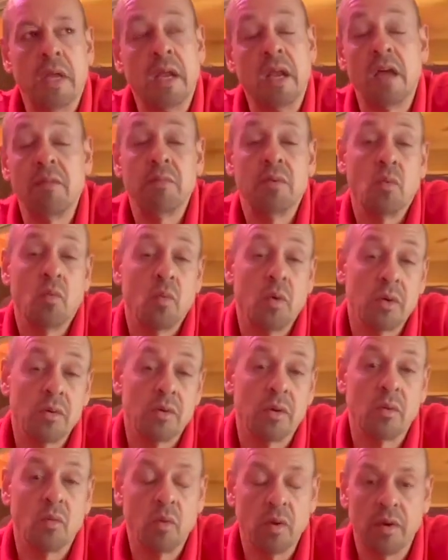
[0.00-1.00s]
And I've been
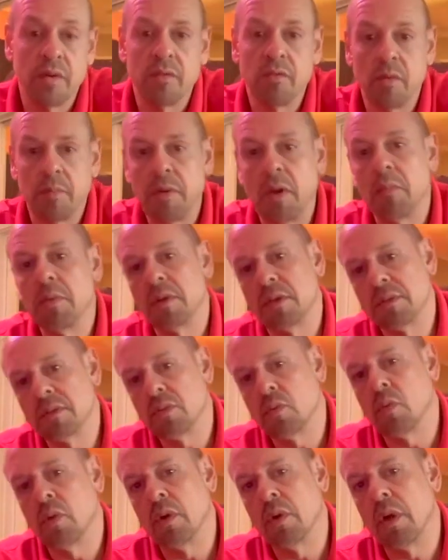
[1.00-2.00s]
wondering where the
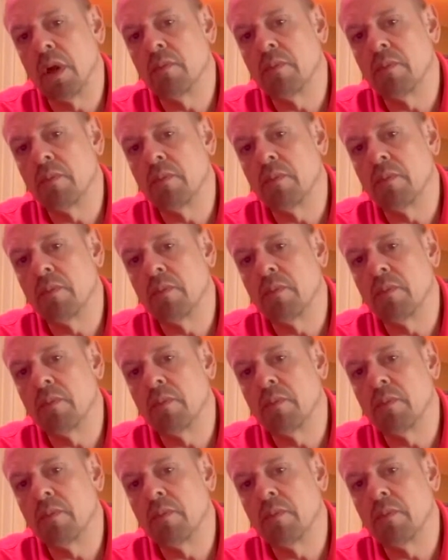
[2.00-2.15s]
Republicans were.